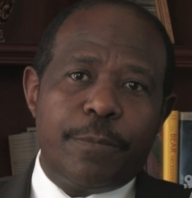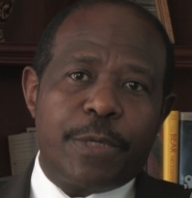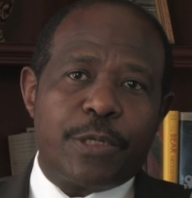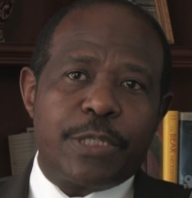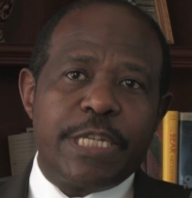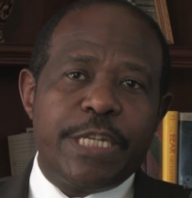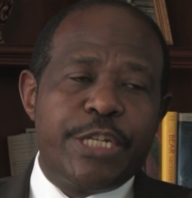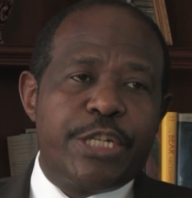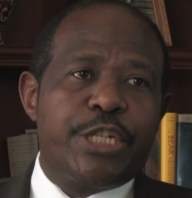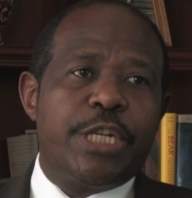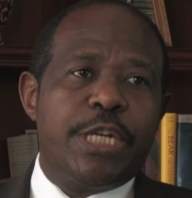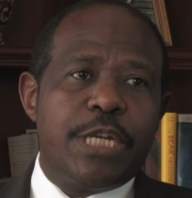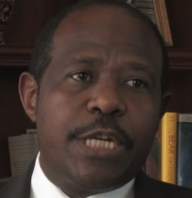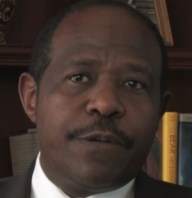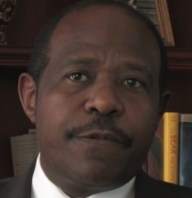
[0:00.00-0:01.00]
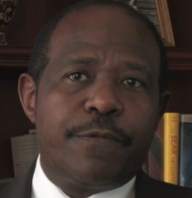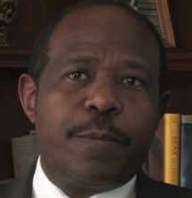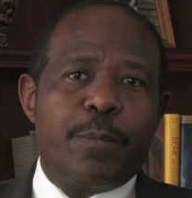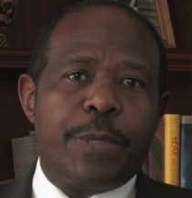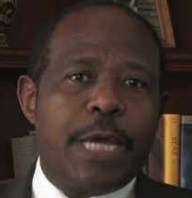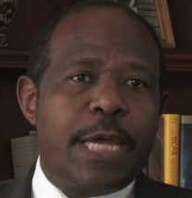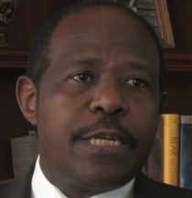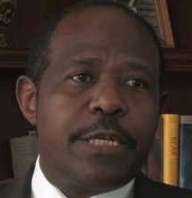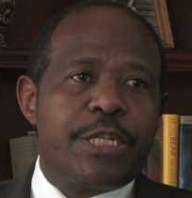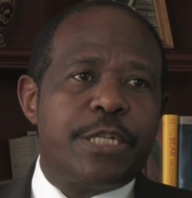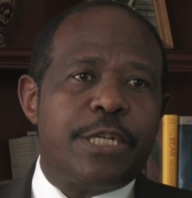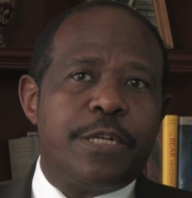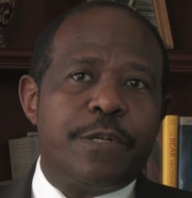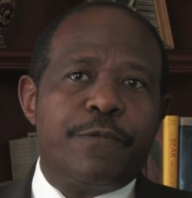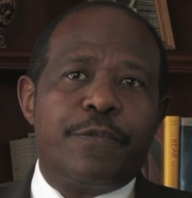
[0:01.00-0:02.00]
because behind each
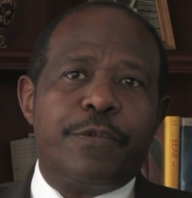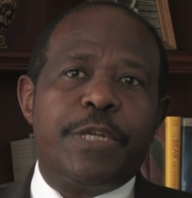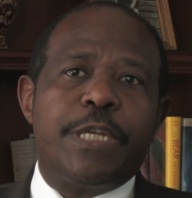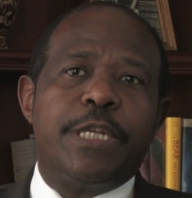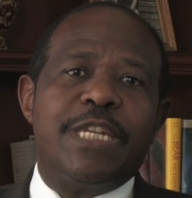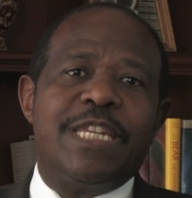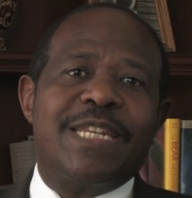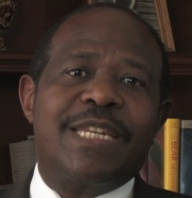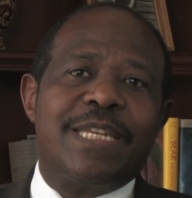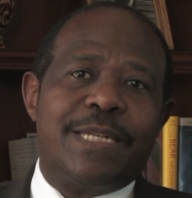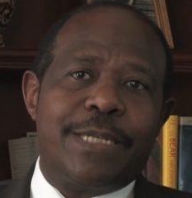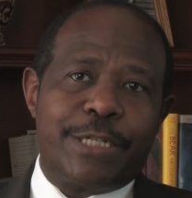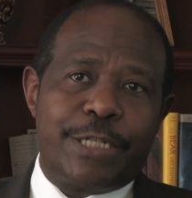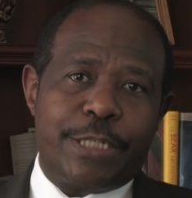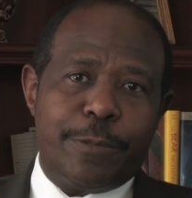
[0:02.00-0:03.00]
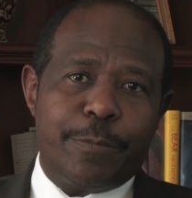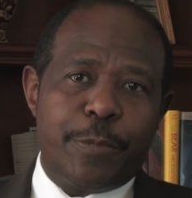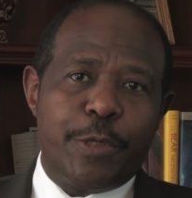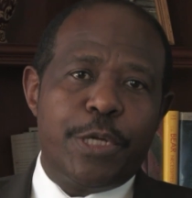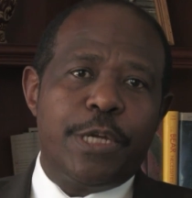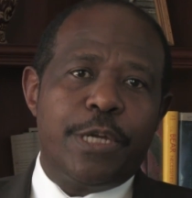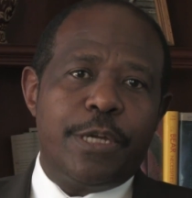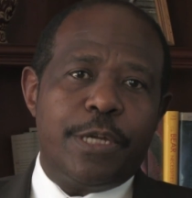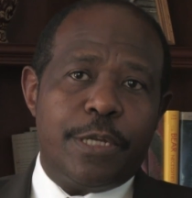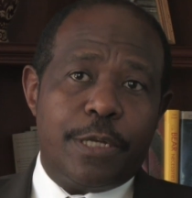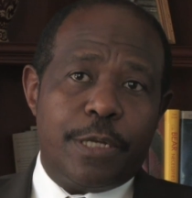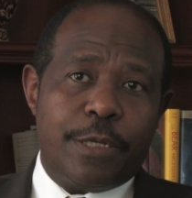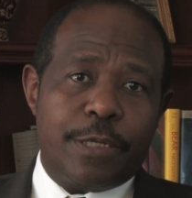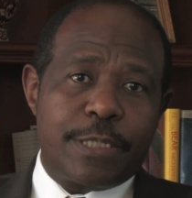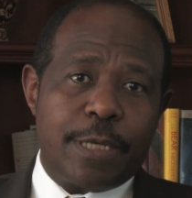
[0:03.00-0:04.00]
and every dictatorship
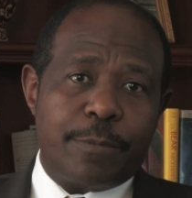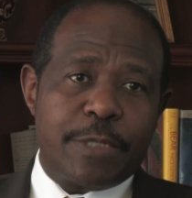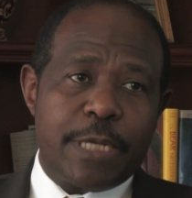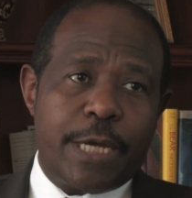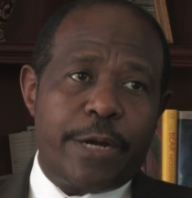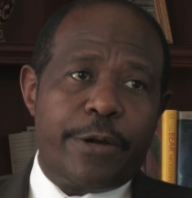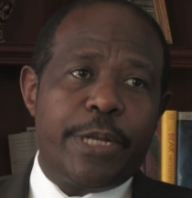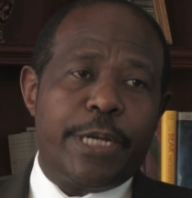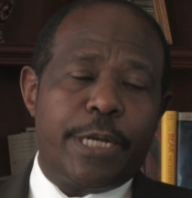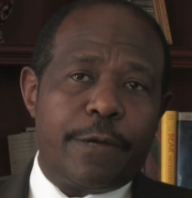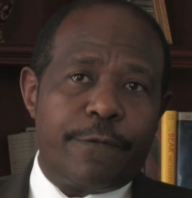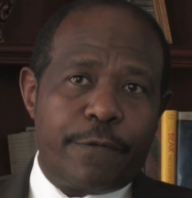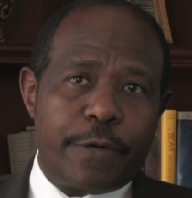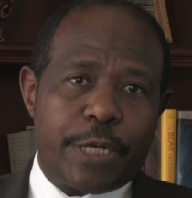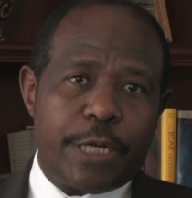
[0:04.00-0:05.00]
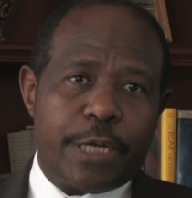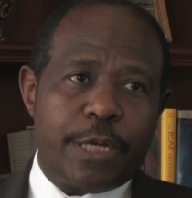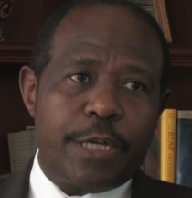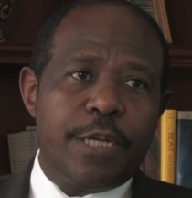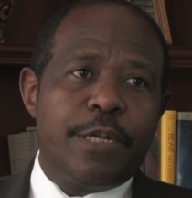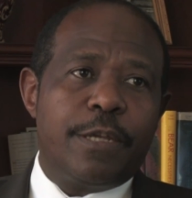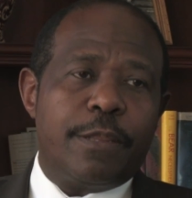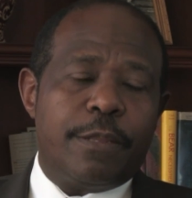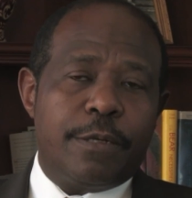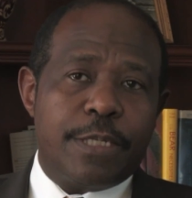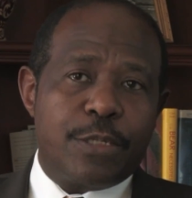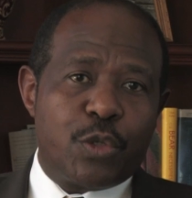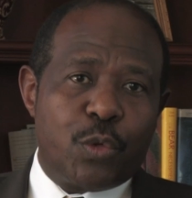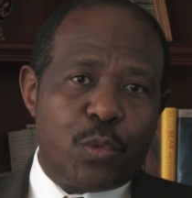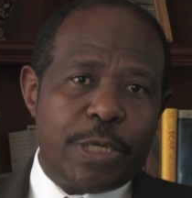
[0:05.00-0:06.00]
in sub-Saharan Africa, there
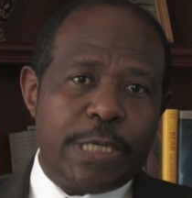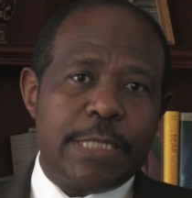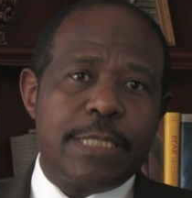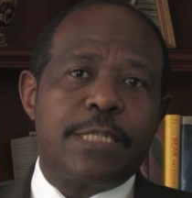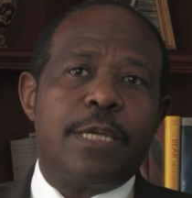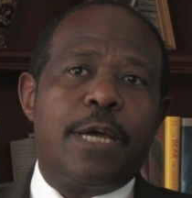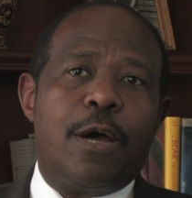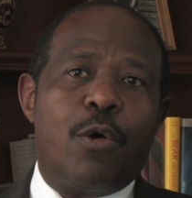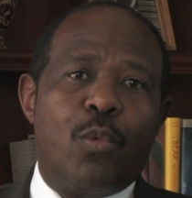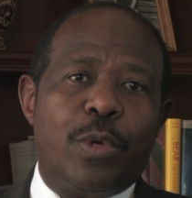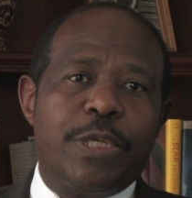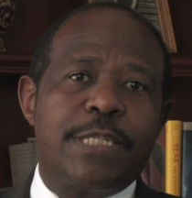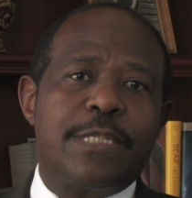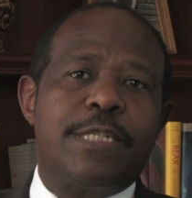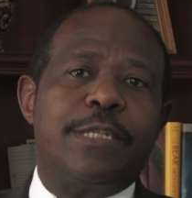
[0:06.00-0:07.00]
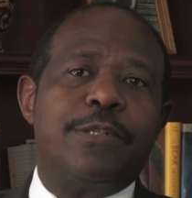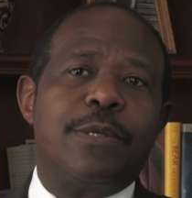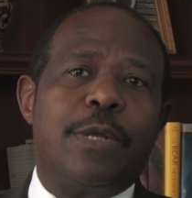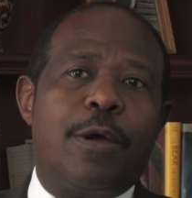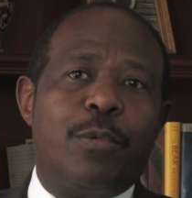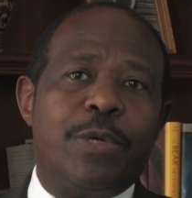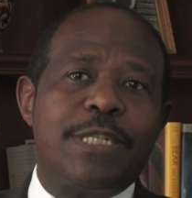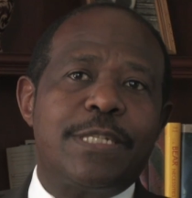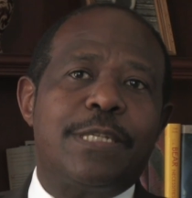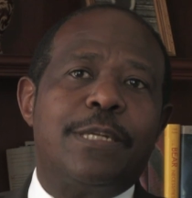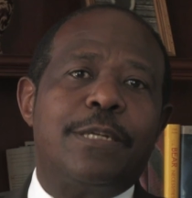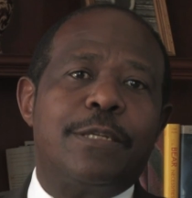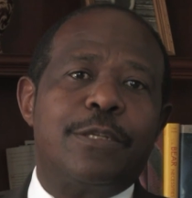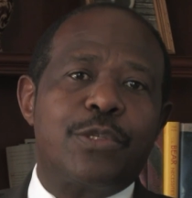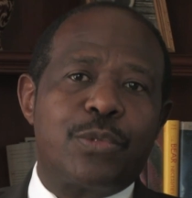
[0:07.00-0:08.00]
is always a
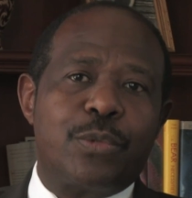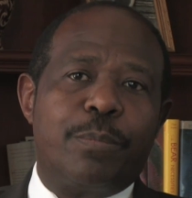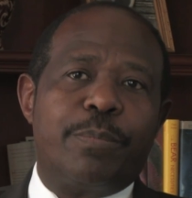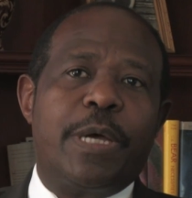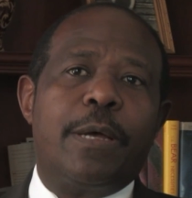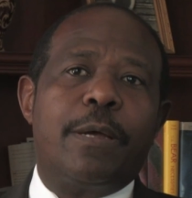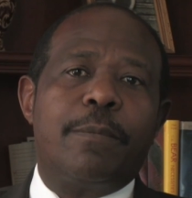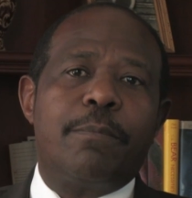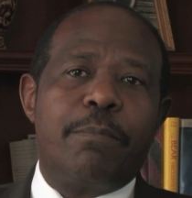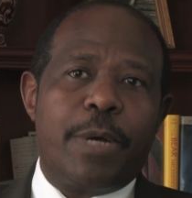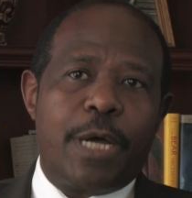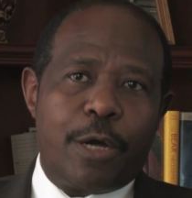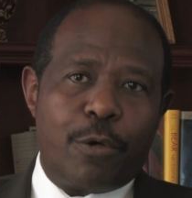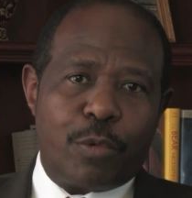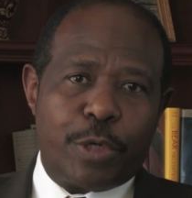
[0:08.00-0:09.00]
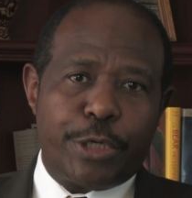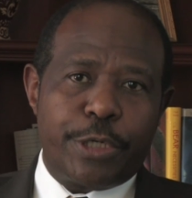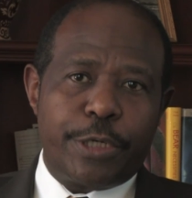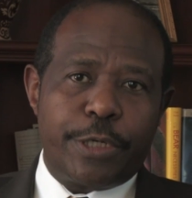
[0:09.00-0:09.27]
Western superpower.